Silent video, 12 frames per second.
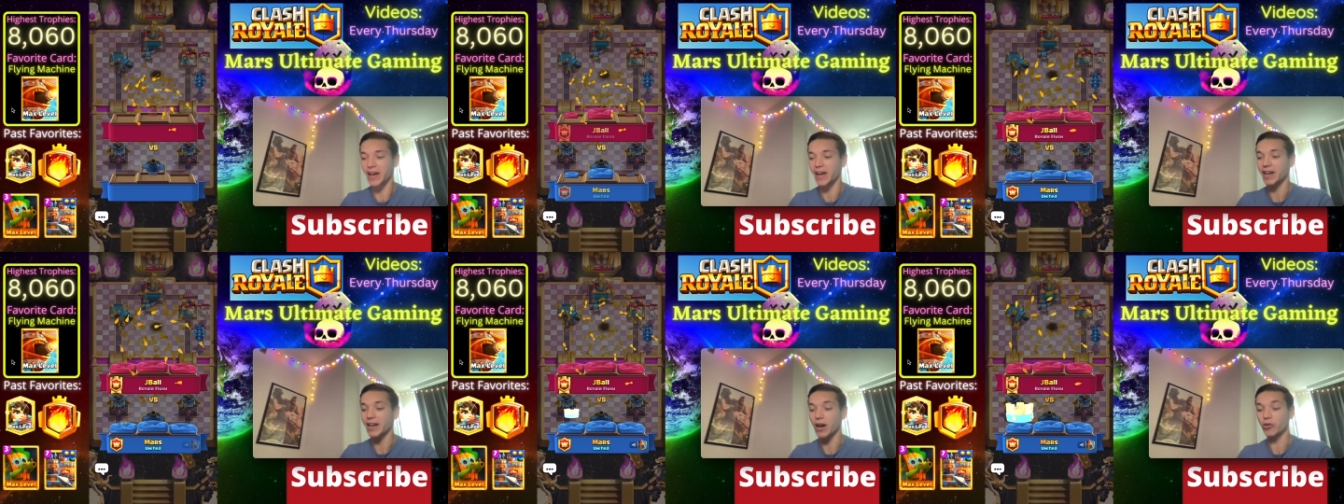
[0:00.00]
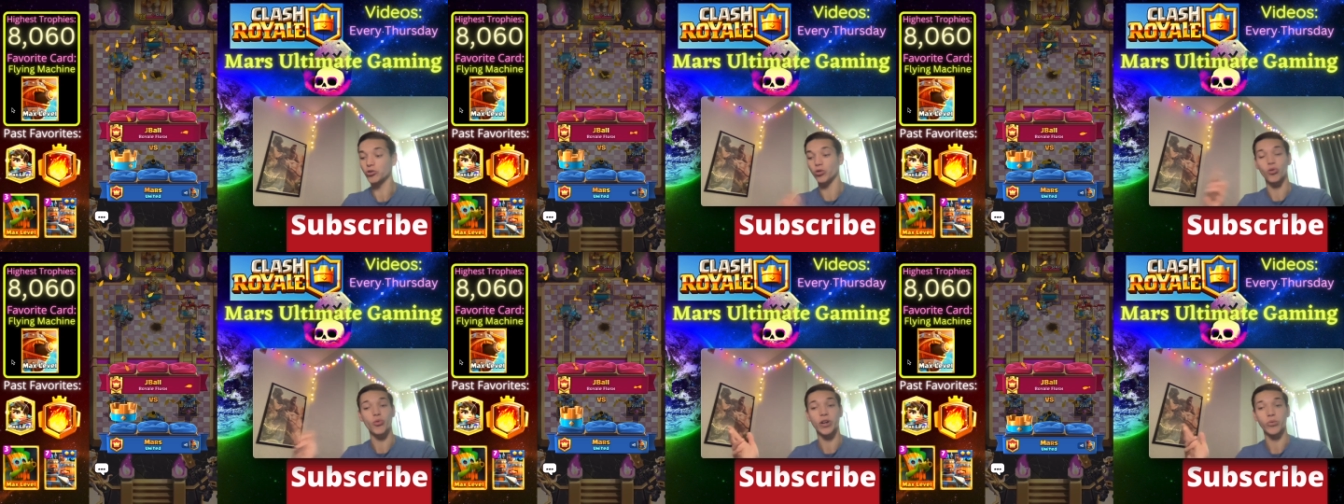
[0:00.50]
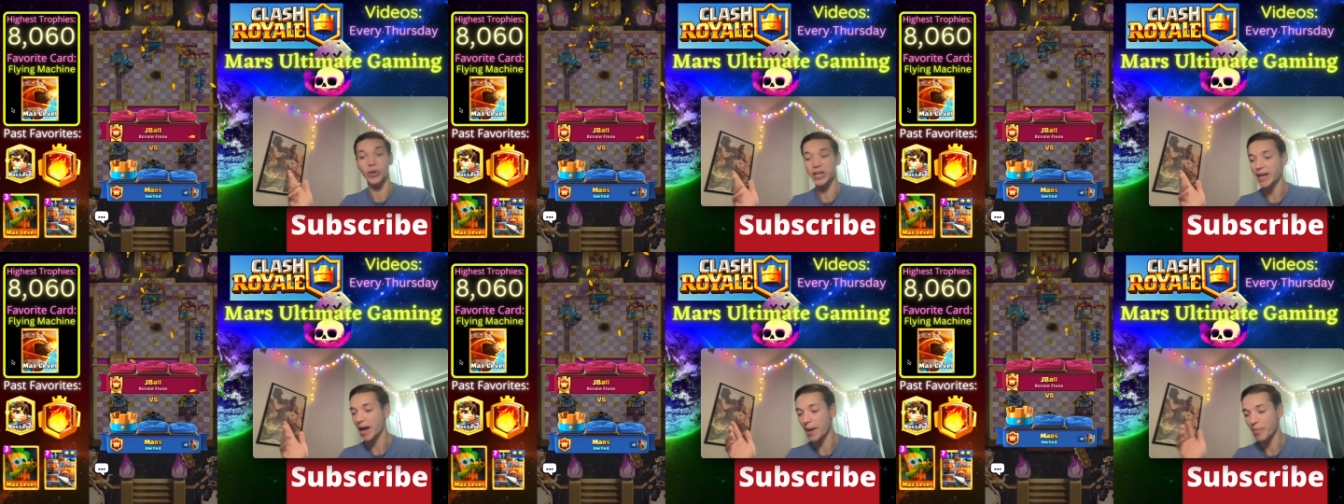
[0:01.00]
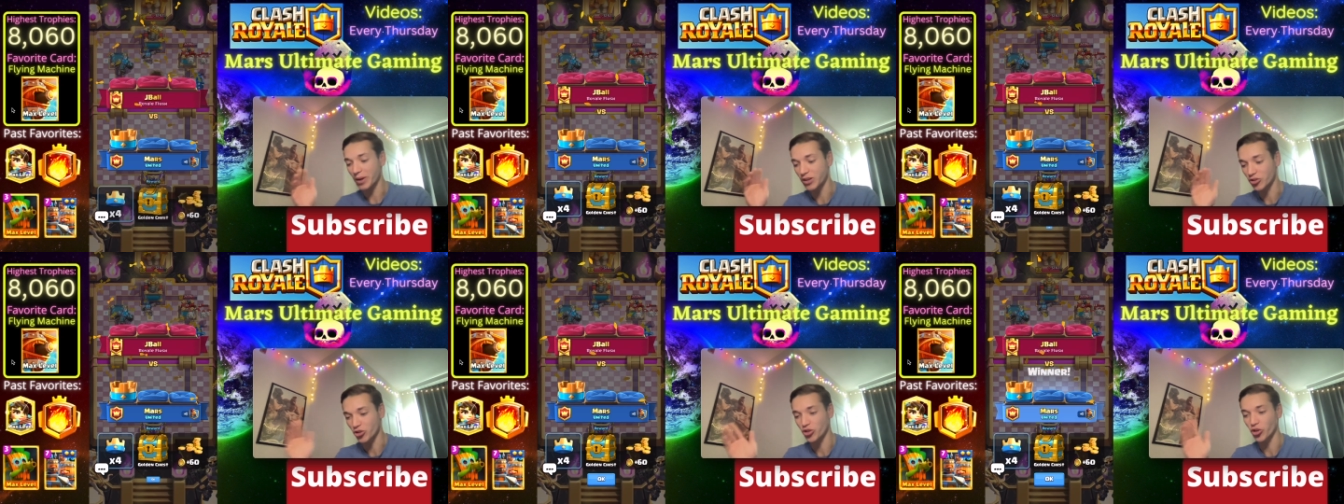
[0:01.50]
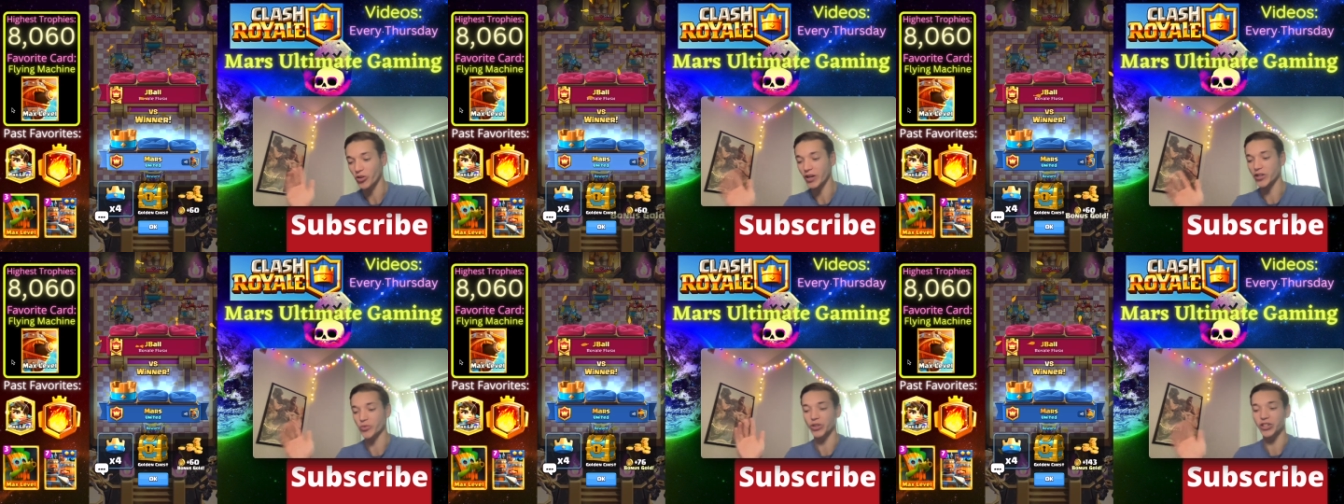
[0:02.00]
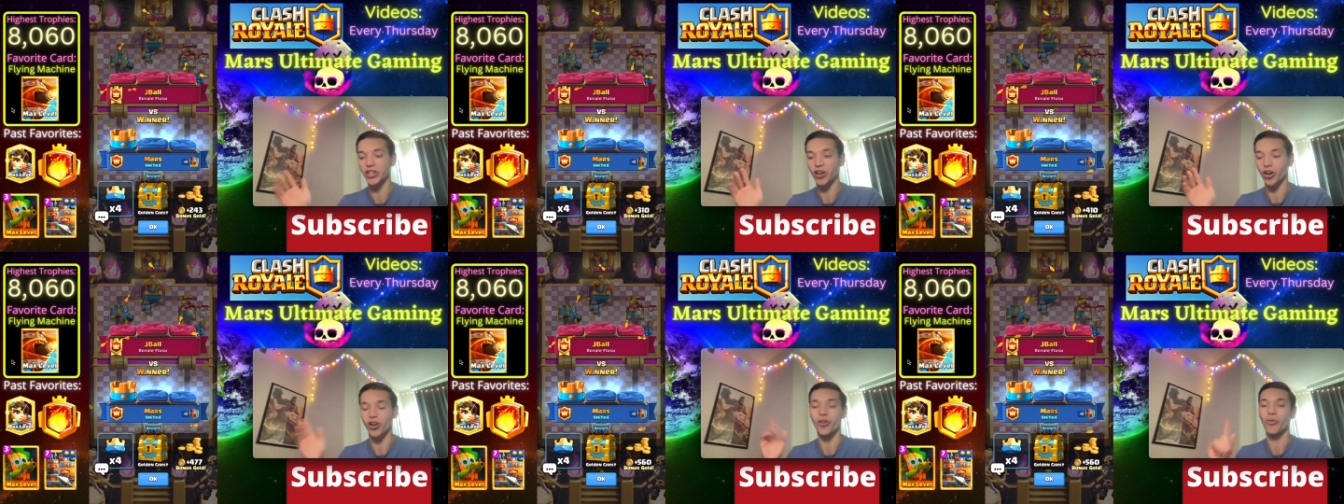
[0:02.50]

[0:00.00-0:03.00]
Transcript: and now I'll do a quick recap and just show you guys what they are